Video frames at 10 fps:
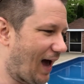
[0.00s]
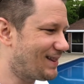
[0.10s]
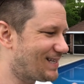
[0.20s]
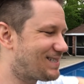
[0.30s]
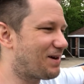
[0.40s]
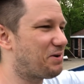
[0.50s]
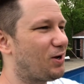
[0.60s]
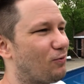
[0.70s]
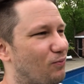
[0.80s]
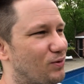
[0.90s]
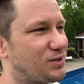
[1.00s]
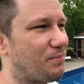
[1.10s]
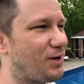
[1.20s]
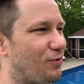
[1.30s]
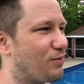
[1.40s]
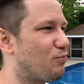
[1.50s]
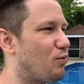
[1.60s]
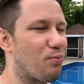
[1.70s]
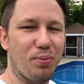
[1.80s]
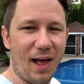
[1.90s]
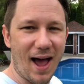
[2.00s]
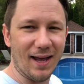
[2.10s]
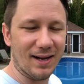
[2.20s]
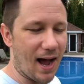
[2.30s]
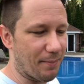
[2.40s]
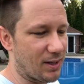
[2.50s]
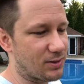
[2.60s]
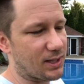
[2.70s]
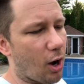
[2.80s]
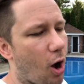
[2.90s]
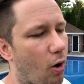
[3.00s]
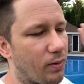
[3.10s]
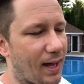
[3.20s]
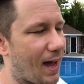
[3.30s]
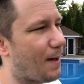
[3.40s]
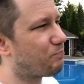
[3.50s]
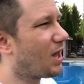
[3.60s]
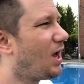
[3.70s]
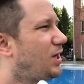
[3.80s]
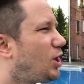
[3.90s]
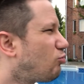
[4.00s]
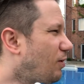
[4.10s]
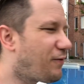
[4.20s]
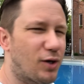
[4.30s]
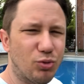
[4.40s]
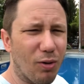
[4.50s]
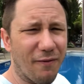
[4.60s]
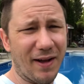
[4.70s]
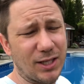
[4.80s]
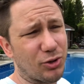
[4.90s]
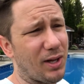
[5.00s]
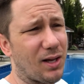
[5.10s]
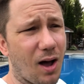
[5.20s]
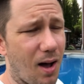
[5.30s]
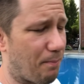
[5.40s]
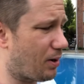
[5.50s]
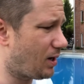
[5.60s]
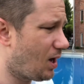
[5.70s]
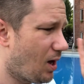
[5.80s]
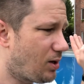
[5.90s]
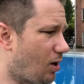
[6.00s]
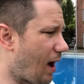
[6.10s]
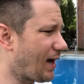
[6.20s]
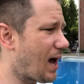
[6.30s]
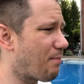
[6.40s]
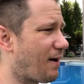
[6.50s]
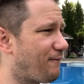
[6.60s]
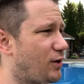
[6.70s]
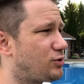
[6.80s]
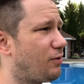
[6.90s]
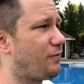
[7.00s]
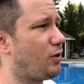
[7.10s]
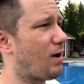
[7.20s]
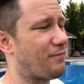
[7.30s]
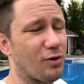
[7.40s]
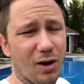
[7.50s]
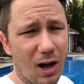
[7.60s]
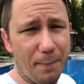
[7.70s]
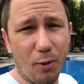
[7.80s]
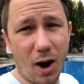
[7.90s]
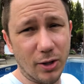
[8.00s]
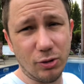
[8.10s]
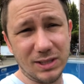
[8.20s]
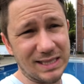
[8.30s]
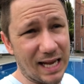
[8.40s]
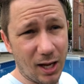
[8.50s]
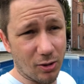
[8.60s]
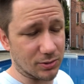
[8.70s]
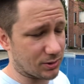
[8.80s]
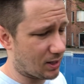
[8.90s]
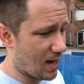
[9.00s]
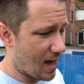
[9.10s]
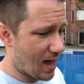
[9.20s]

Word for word: And then somebody will reply and comment, they'll say, oh yeah, you know, reviews will eventually come, but you know, I got my first review after a couple hundred sales.